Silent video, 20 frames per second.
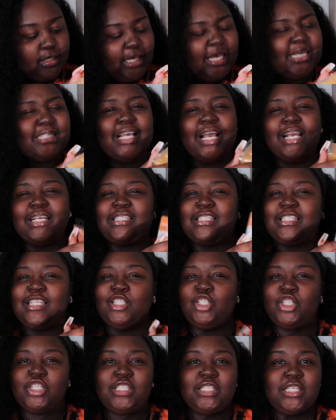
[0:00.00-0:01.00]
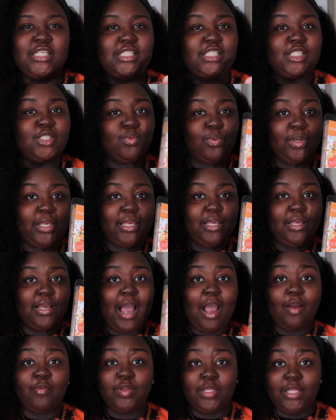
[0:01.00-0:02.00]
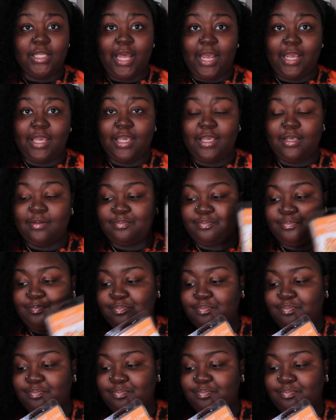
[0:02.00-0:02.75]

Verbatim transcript: It's like citrusy sweet. I really like it.